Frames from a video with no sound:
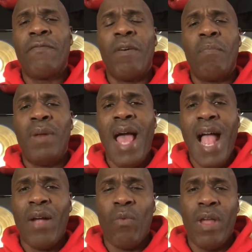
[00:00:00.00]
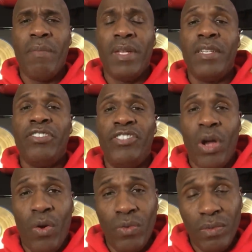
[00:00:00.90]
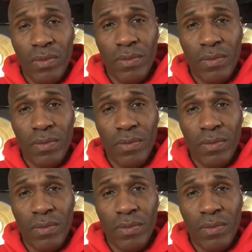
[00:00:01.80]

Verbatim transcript: for black women, Joe,